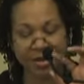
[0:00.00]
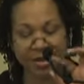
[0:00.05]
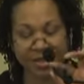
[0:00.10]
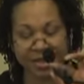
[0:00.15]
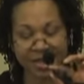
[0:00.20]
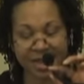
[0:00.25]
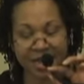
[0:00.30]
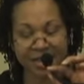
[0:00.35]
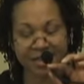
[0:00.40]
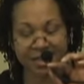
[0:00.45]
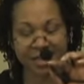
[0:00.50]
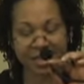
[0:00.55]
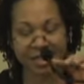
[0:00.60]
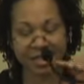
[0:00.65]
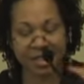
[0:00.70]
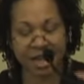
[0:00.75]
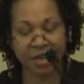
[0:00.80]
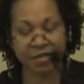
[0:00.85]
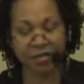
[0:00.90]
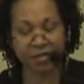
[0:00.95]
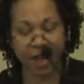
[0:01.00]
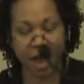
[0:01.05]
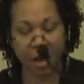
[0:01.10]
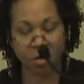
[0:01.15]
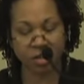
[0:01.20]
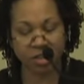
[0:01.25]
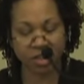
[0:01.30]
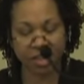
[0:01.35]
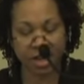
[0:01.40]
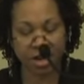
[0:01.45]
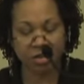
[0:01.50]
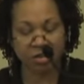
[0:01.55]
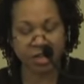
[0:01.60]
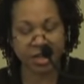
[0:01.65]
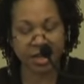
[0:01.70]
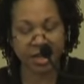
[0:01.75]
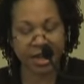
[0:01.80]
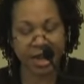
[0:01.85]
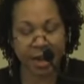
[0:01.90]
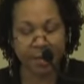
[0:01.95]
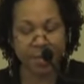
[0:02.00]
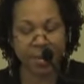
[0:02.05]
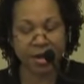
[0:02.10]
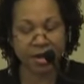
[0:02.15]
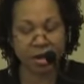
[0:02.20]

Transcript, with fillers: disgusting sunflower shells that he kept